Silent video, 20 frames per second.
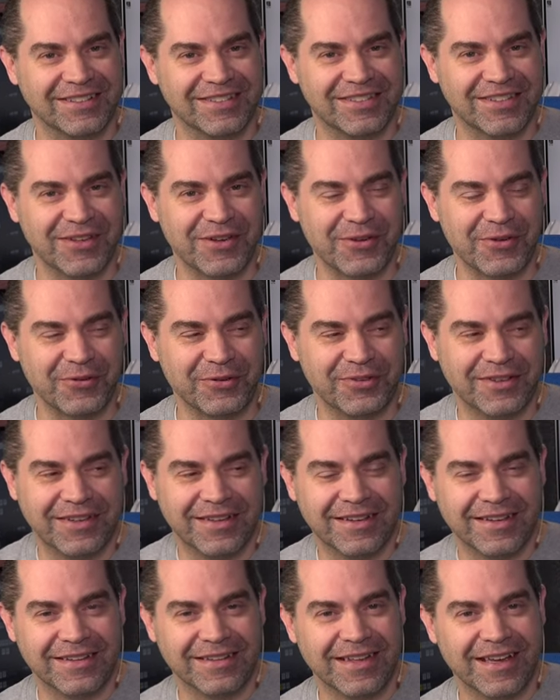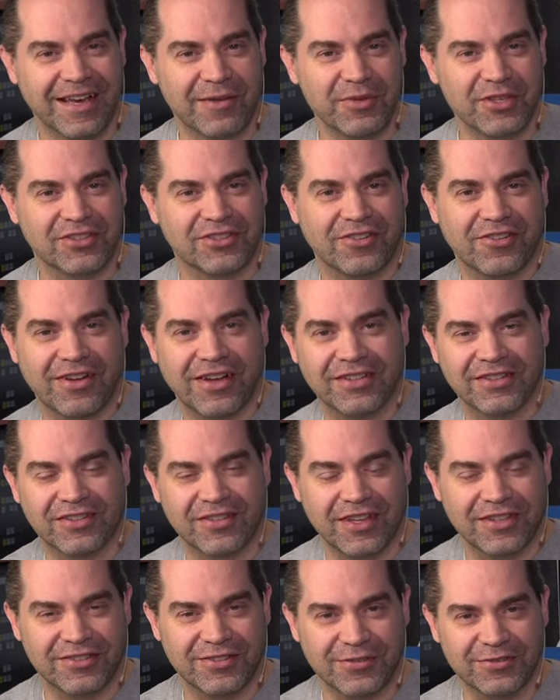So yeah, be sure and
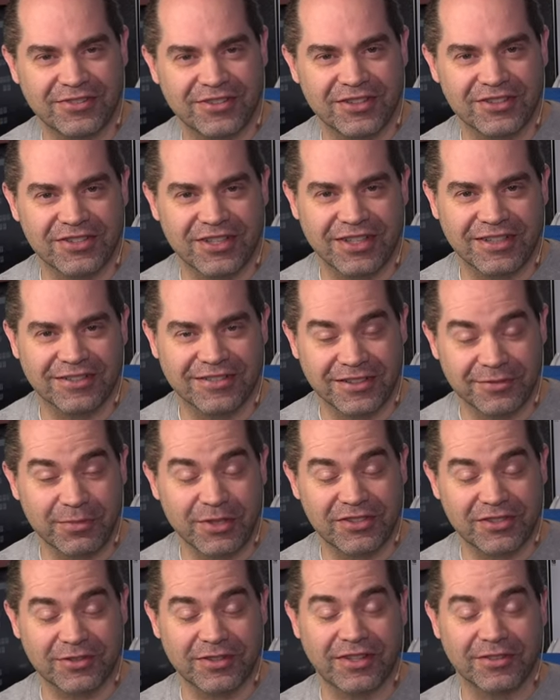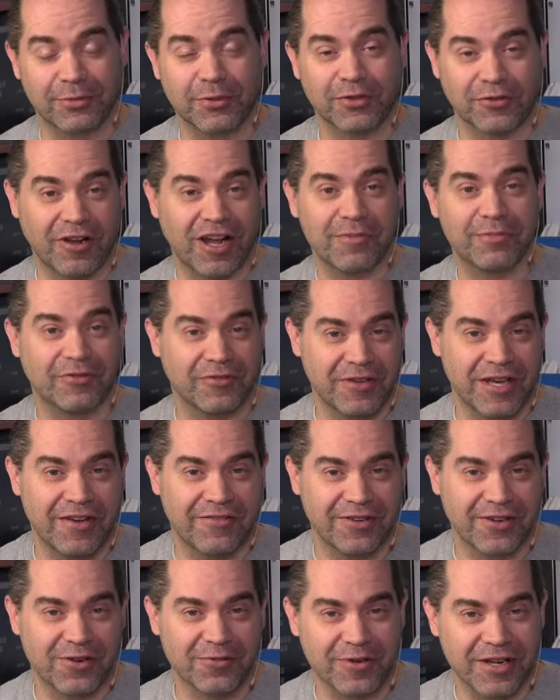stay tuned to the channel, and be and subscribe if you
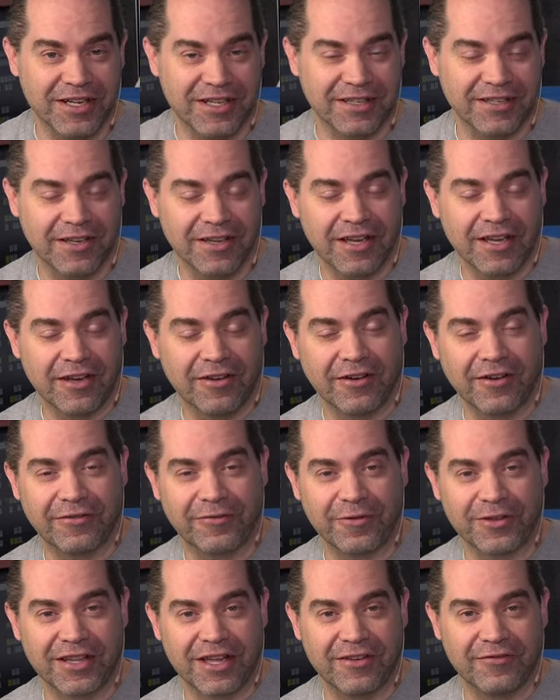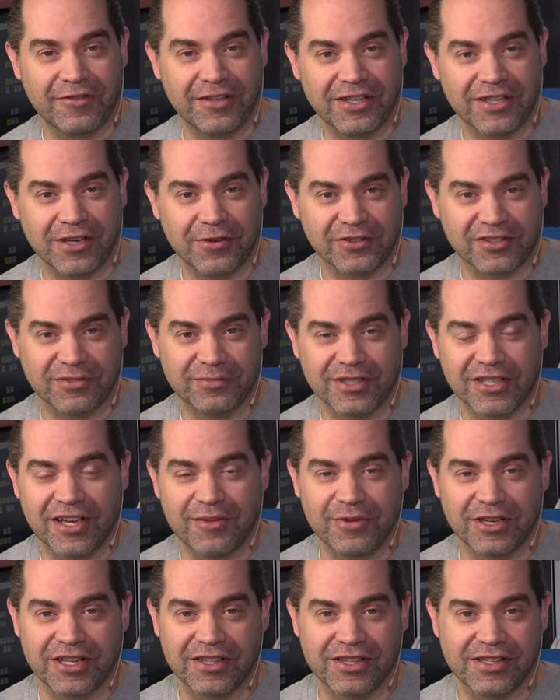haven't already uh, for that video. It's going to be
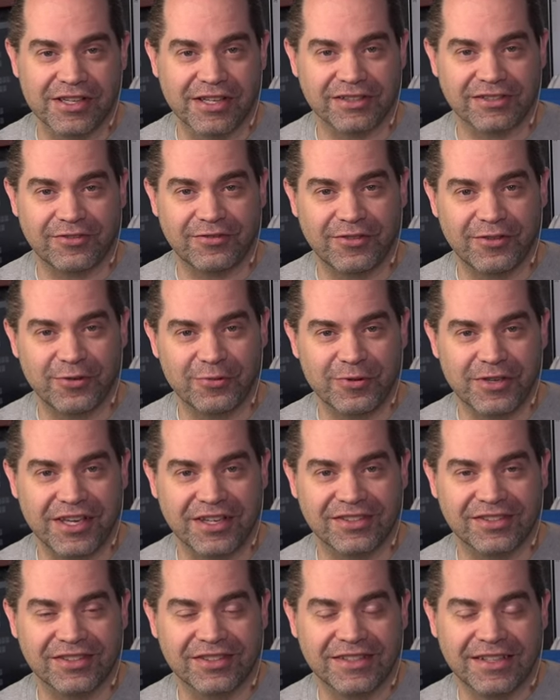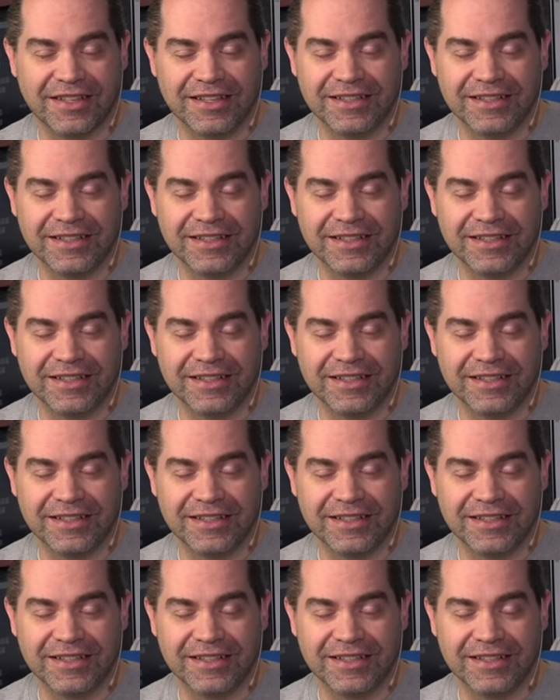coming in the next few weeks.